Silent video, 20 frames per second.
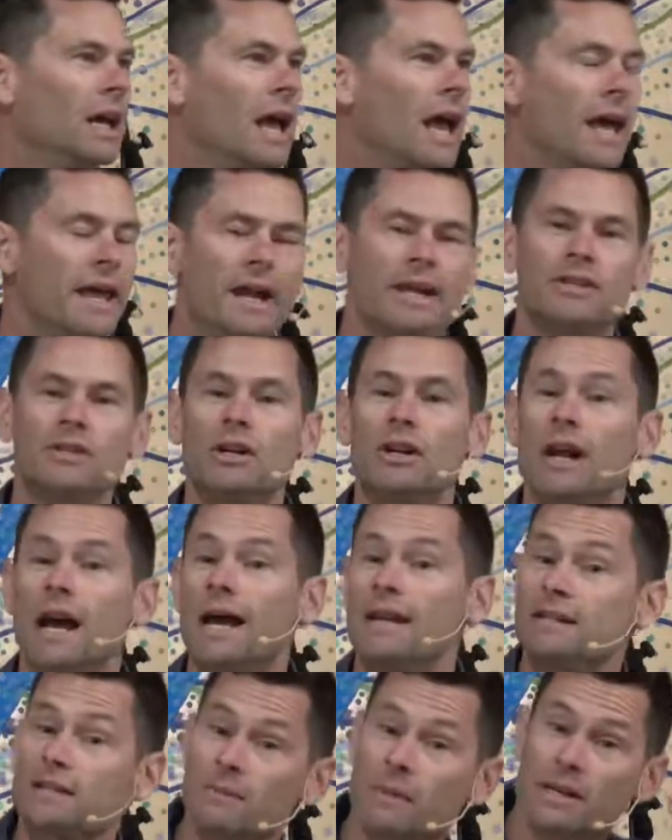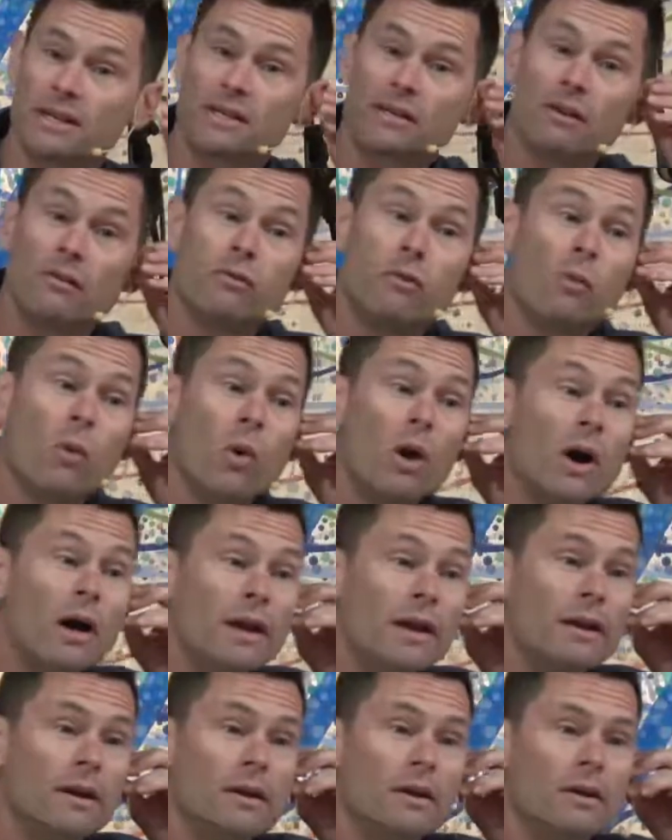And I started asking myself,
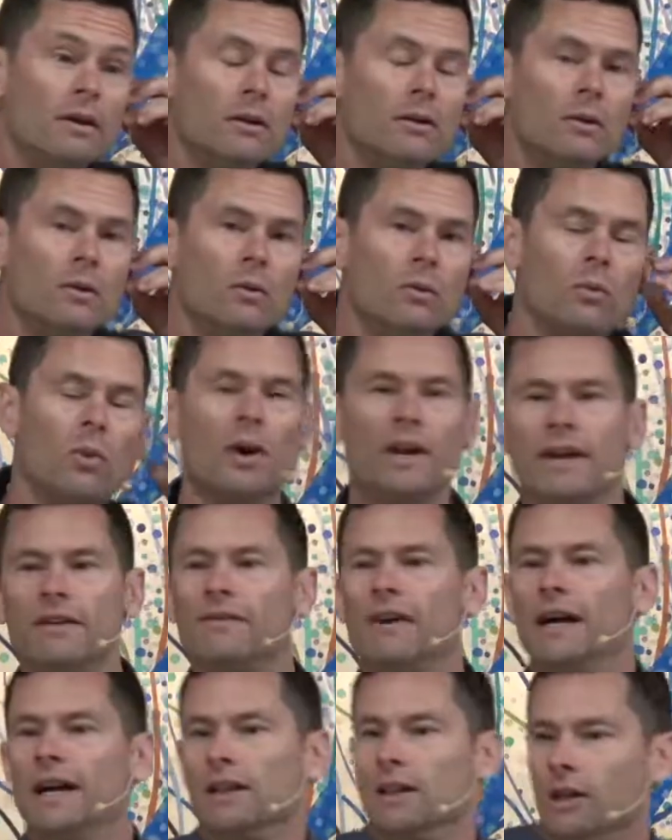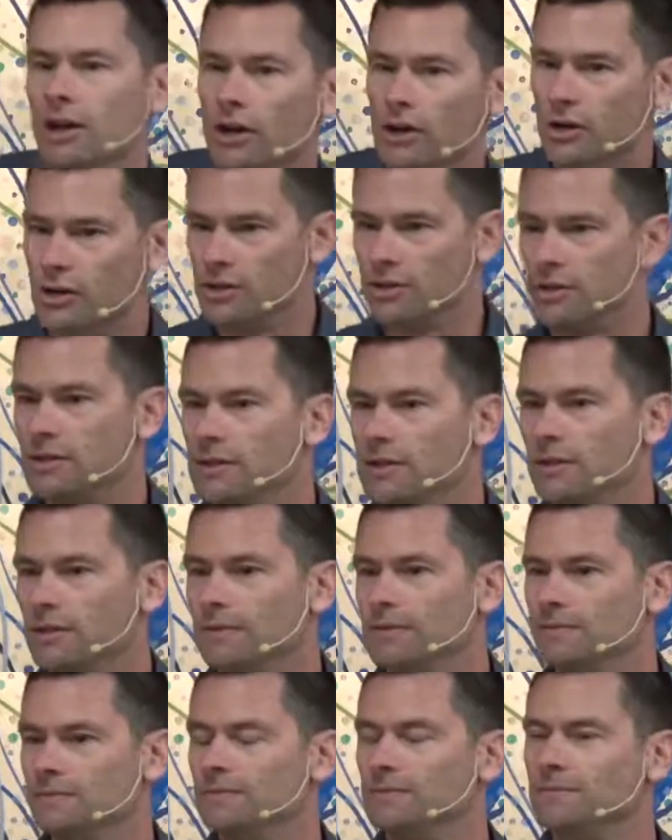what have I learned?
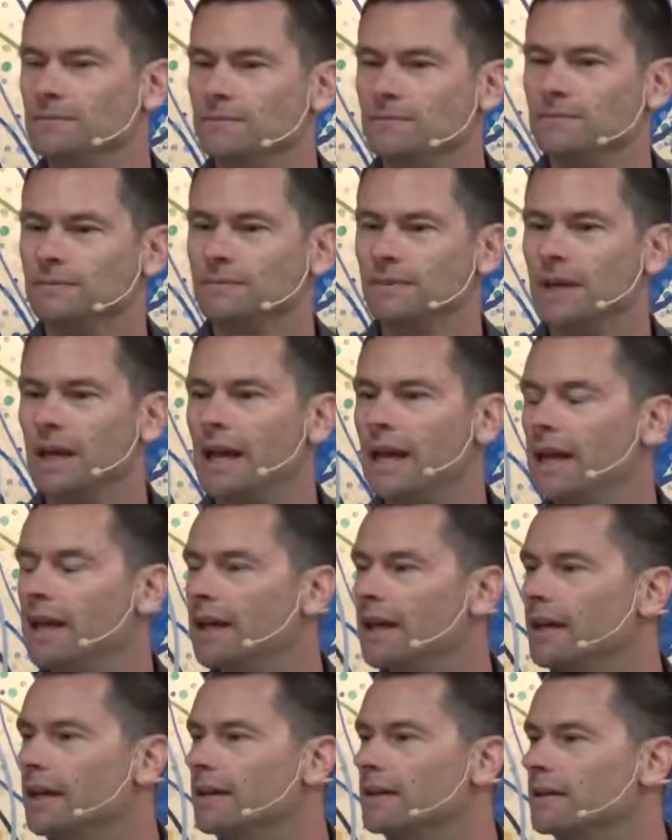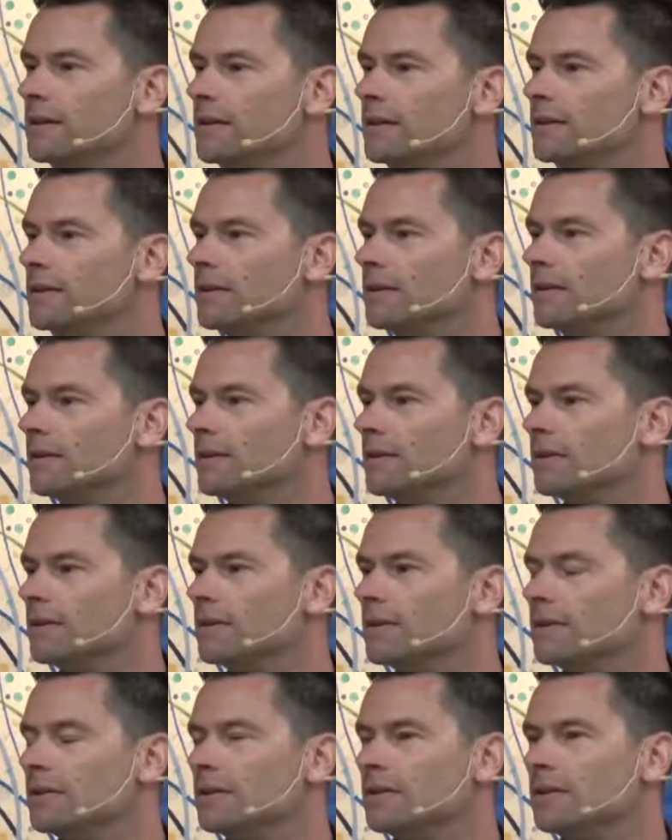And
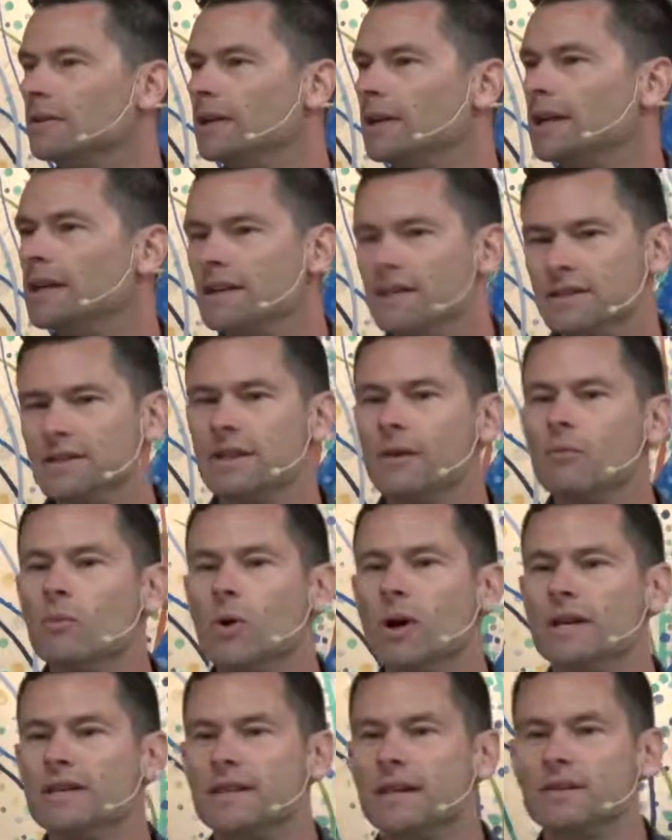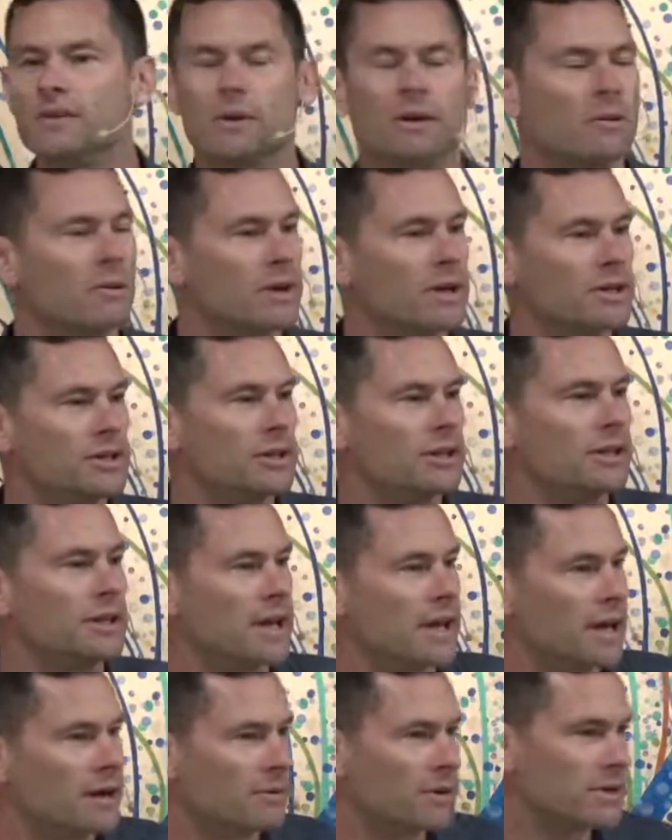in some ways, that's what I want to do
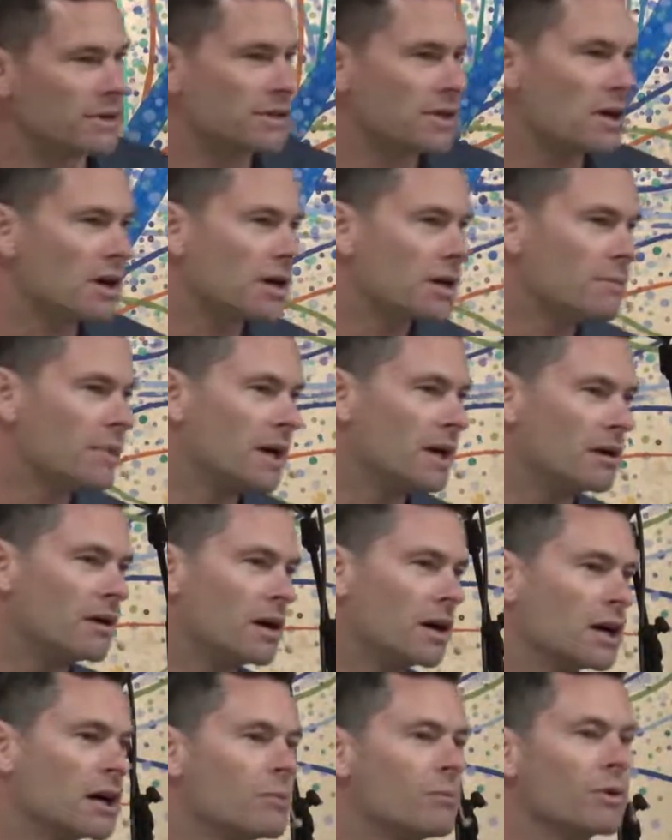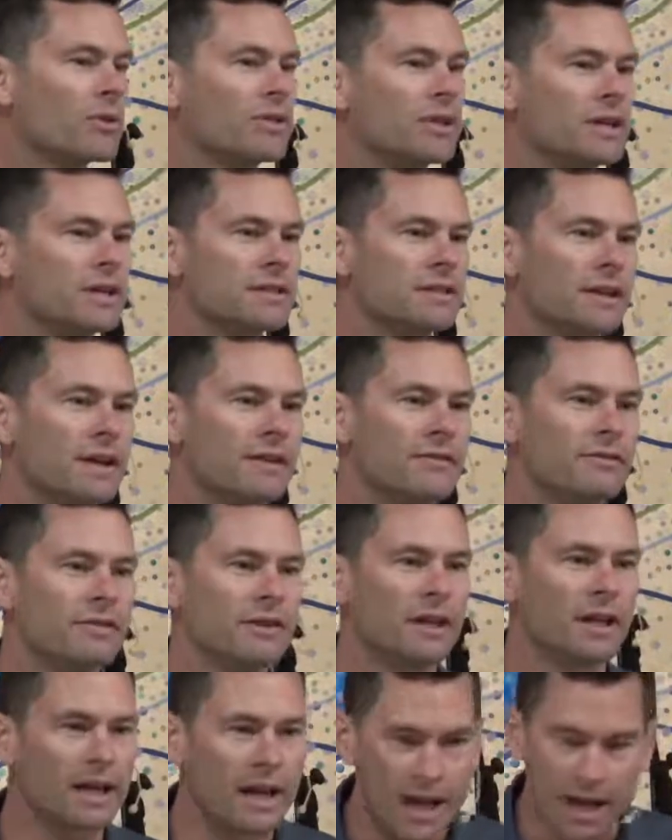today. I want to talk about a couple things that I
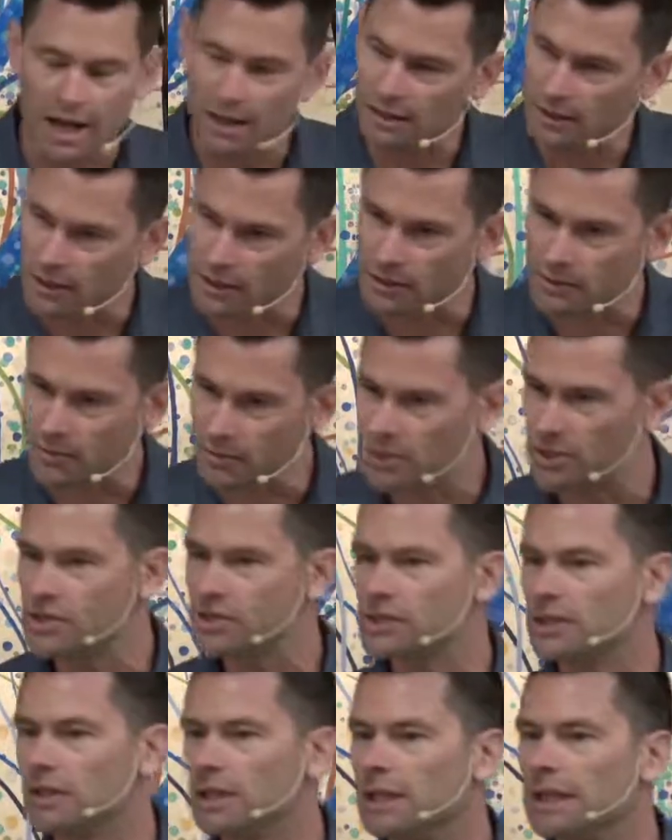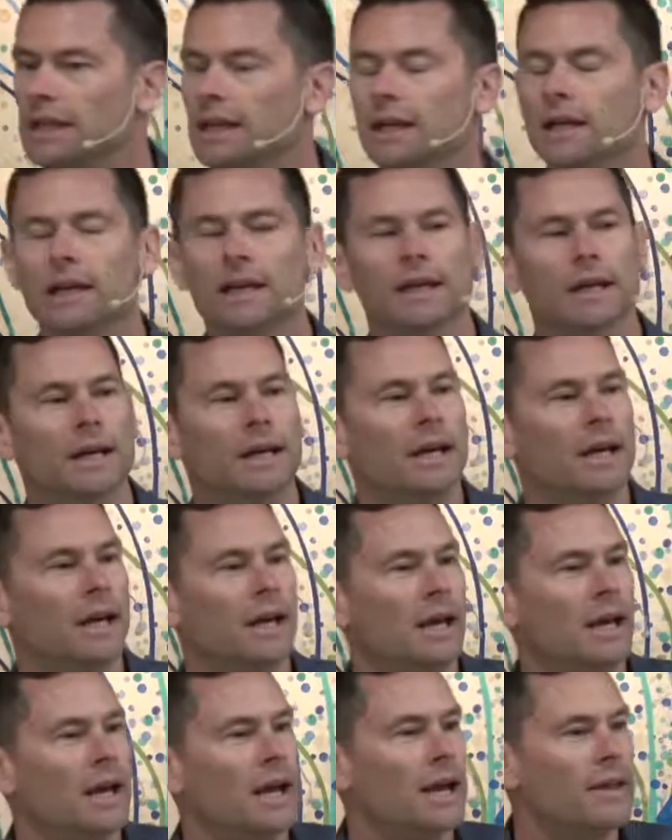feel like I learned personally.
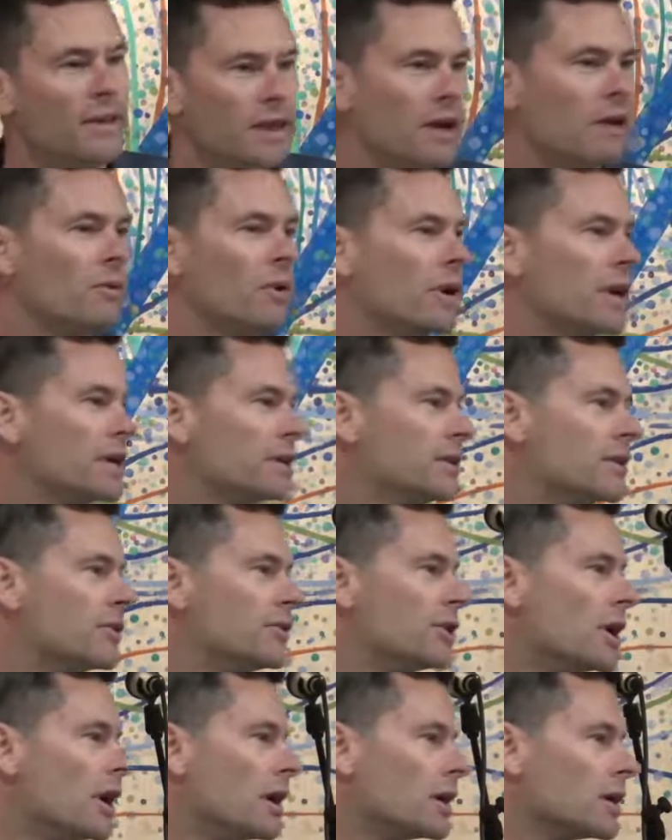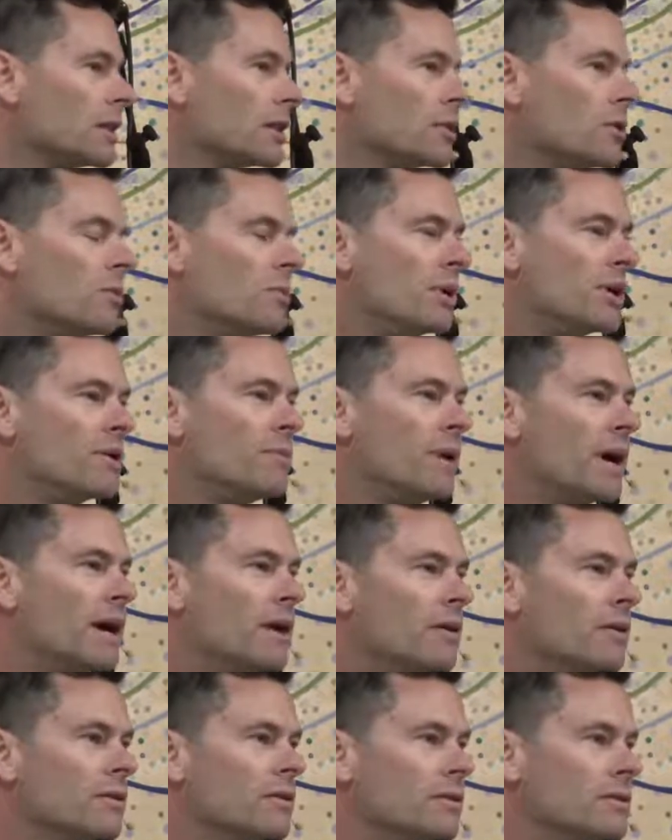And then I want to talk a little bit
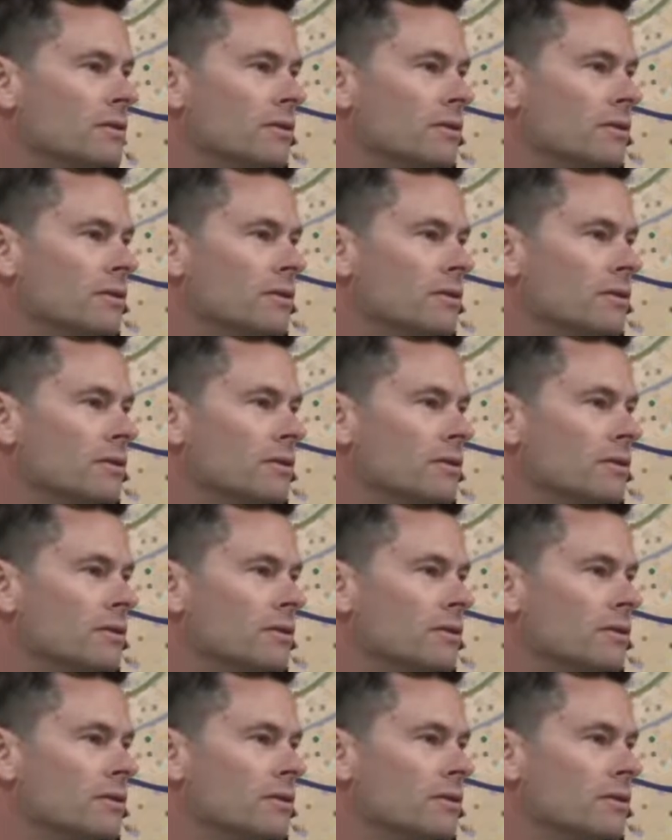about